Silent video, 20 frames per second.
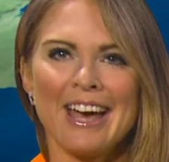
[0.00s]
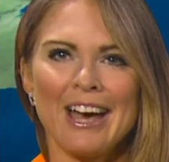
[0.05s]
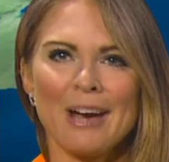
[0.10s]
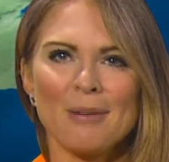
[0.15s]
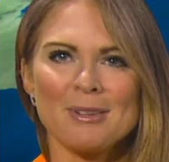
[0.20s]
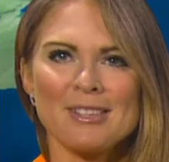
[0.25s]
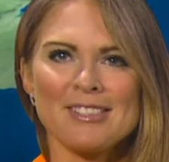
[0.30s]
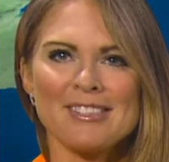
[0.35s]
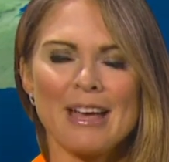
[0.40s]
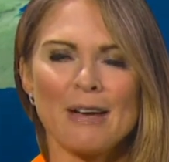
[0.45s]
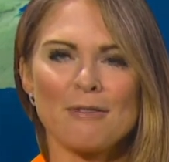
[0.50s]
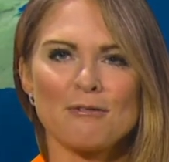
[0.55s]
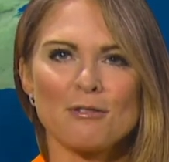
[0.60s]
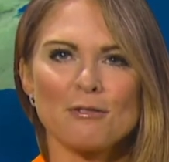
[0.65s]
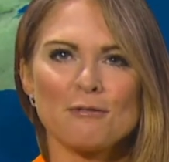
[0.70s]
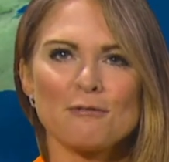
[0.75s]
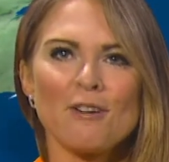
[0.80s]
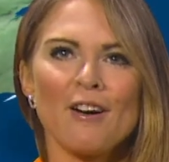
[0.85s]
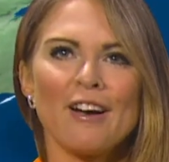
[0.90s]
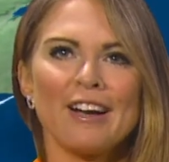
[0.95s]
and we're set for
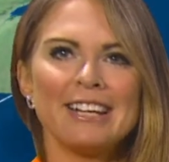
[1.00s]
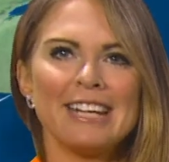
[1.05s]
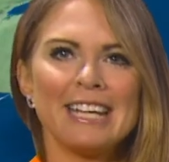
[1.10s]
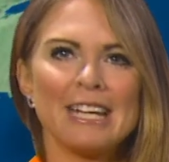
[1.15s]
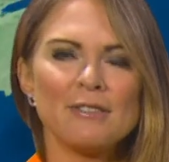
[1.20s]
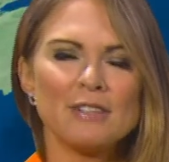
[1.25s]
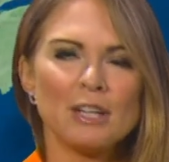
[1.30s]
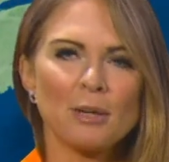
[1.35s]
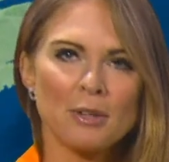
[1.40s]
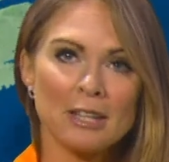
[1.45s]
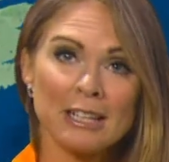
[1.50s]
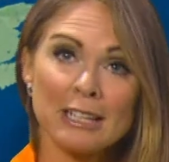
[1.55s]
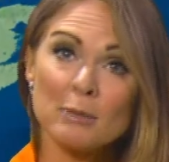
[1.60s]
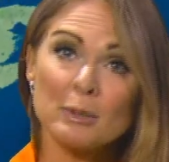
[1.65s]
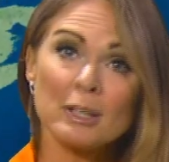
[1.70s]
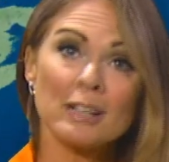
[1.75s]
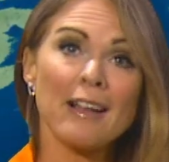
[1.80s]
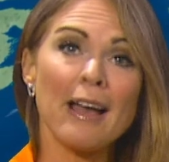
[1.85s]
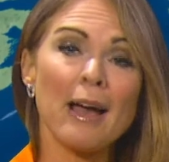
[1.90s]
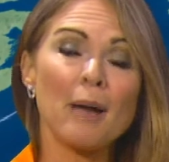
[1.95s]
a fine evening with a little
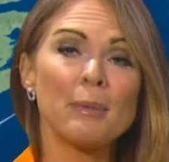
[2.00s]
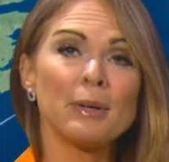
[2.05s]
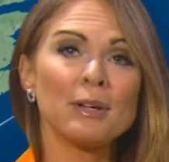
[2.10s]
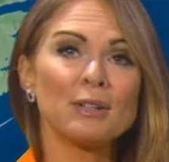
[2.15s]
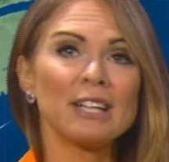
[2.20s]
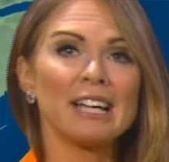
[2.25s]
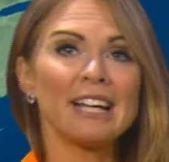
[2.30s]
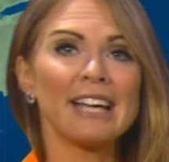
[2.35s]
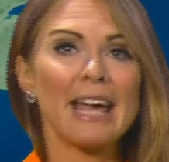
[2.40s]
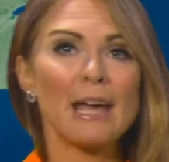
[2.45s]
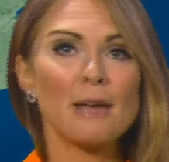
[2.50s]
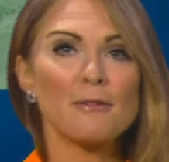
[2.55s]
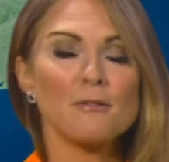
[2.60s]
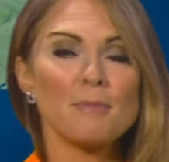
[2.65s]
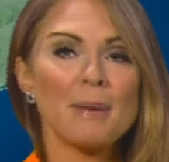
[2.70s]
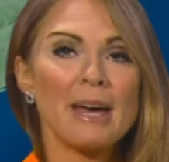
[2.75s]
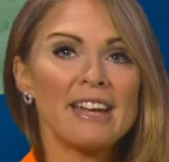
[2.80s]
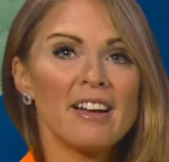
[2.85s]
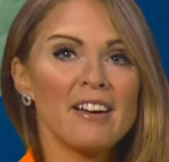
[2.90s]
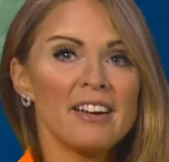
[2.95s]
bit of cloud building again for
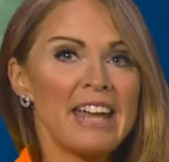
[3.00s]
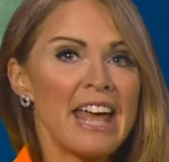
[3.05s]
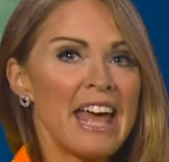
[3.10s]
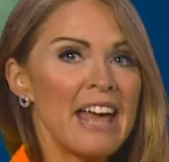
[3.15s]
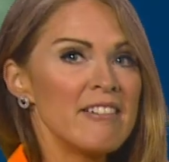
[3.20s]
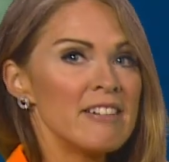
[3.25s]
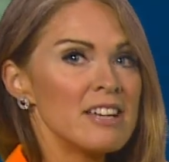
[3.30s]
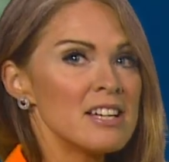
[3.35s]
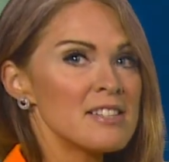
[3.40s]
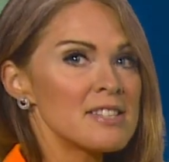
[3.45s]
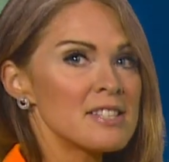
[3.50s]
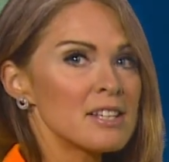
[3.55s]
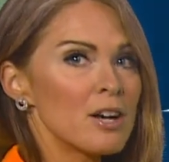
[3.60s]
Pennine areas,